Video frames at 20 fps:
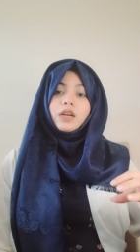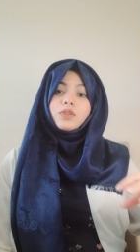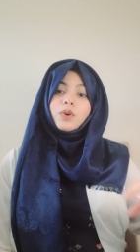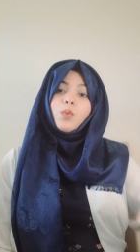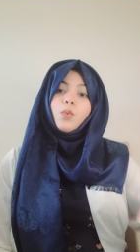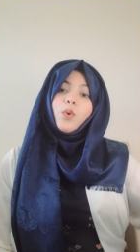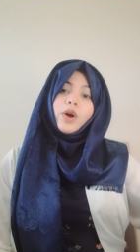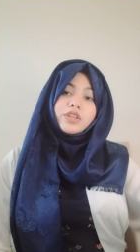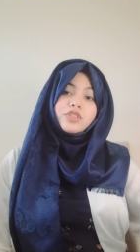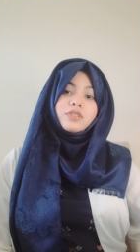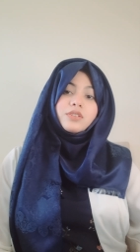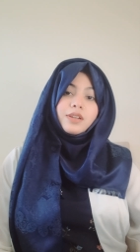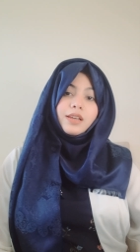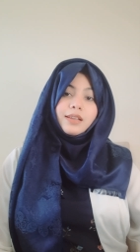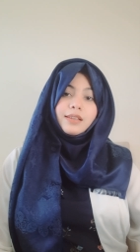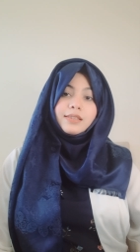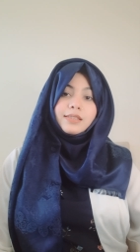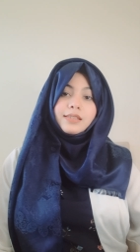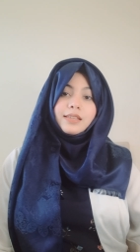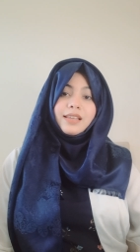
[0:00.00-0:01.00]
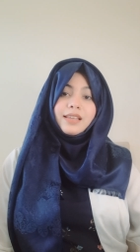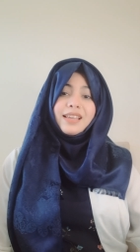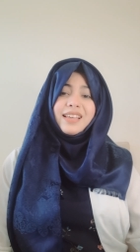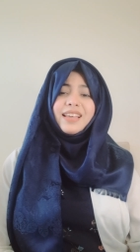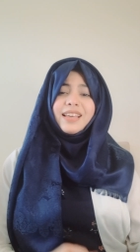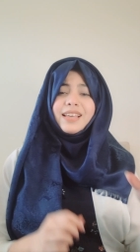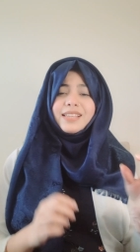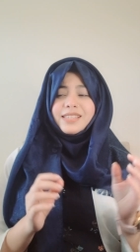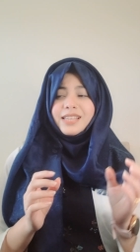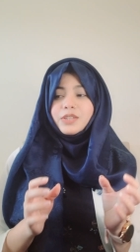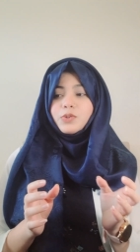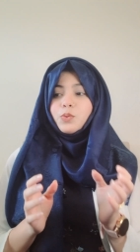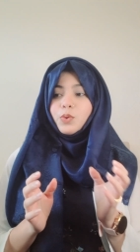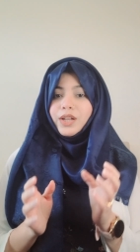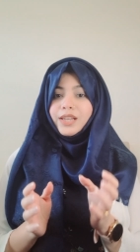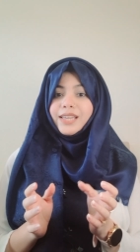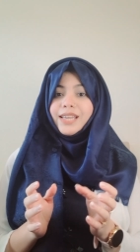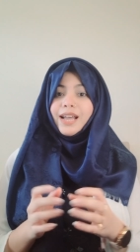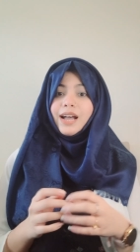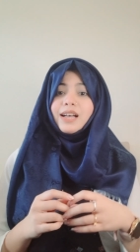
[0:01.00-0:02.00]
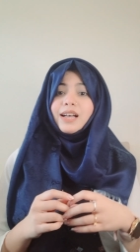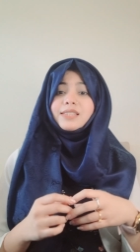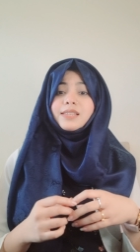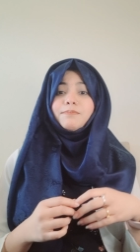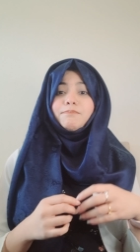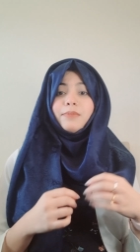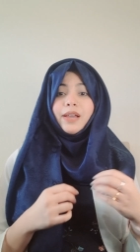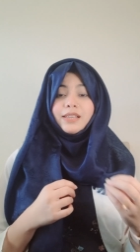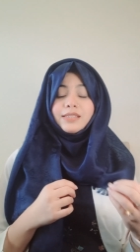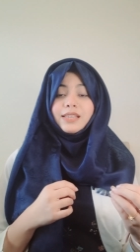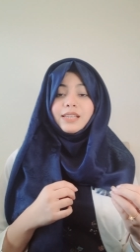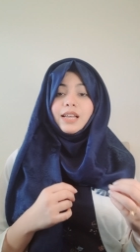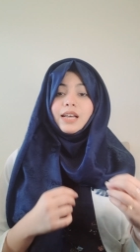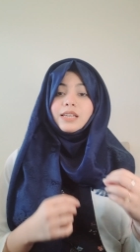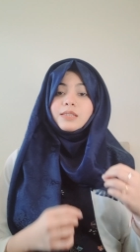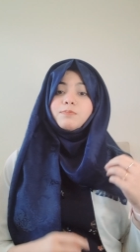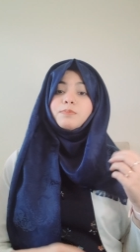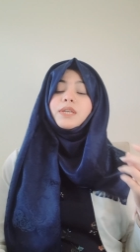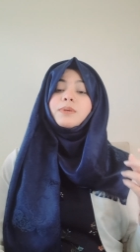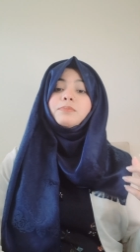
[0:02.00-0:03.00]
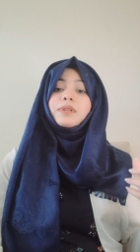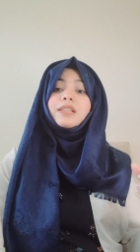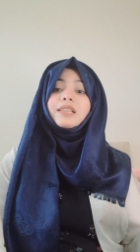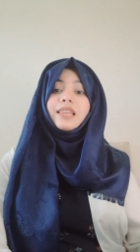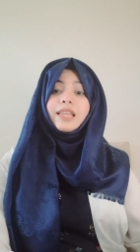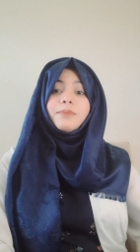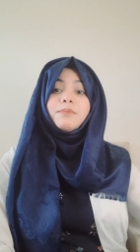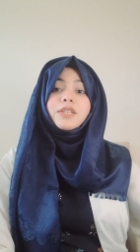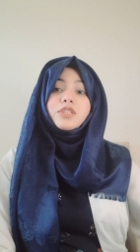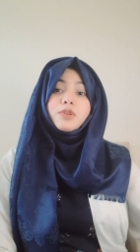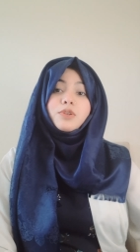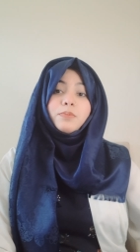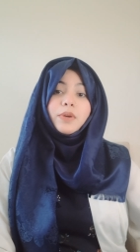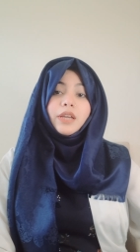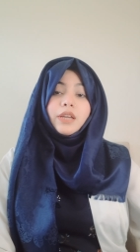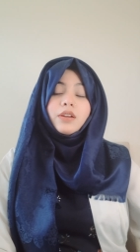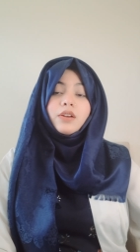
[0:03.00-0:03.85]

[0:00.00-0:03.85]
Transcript: the question is it really as amazing as people claim it to be,